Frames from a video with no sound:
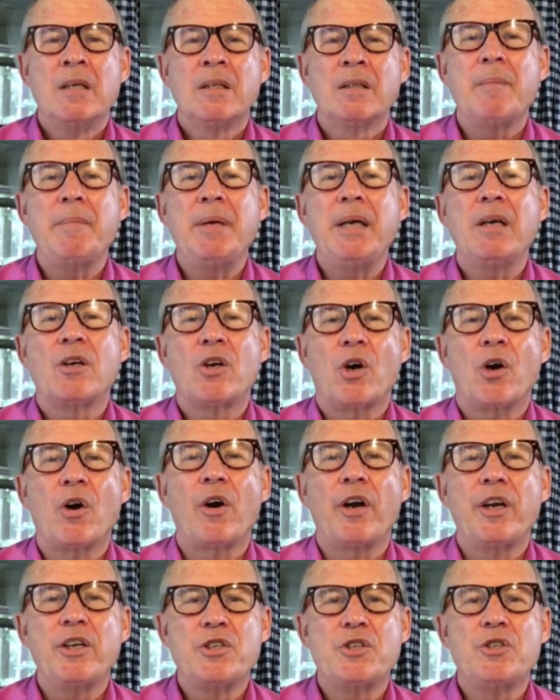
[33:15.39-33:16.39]
Let me
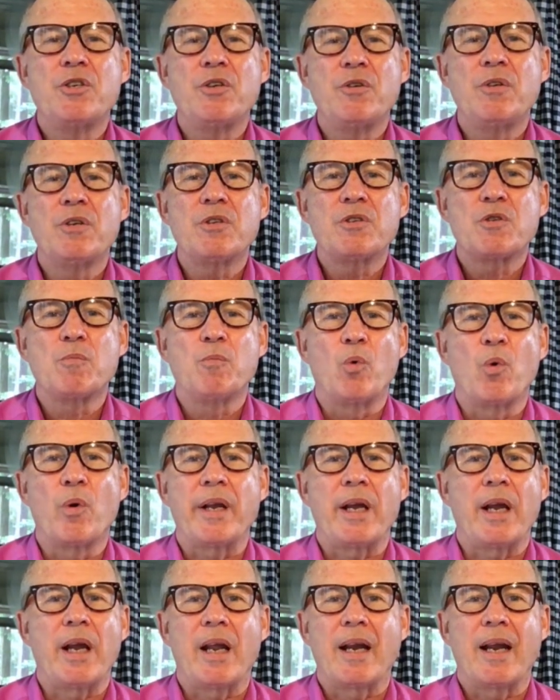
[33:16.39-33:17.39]
encourage you this
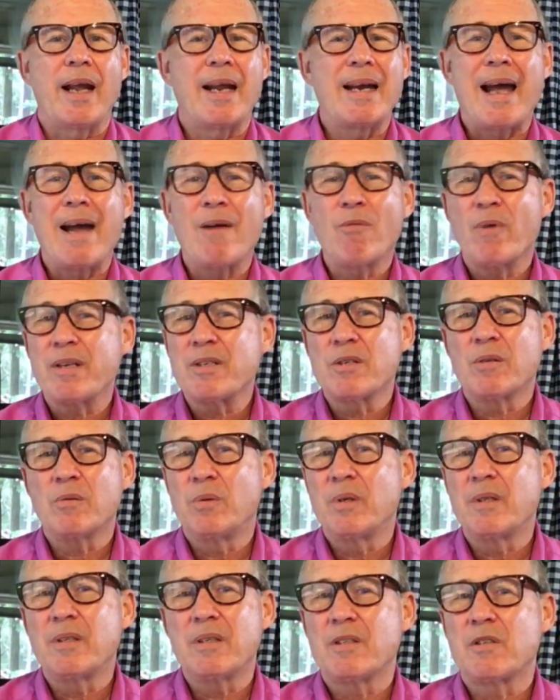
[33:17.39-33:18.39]
morning, and, and I wrestle
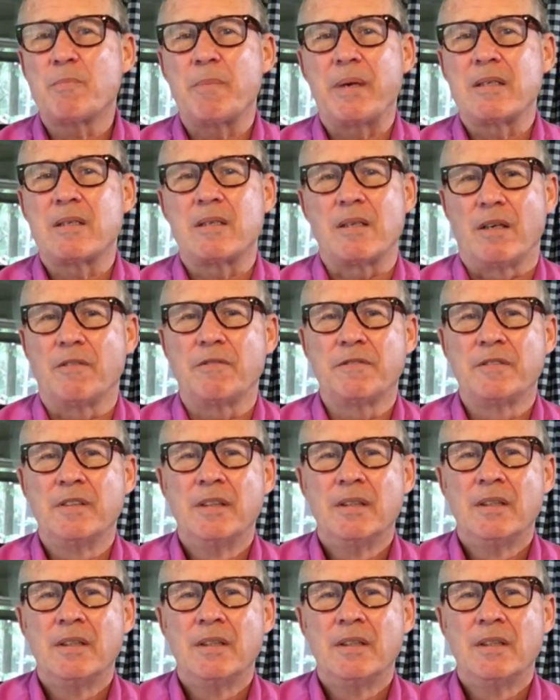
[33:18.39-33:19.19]
with this myself.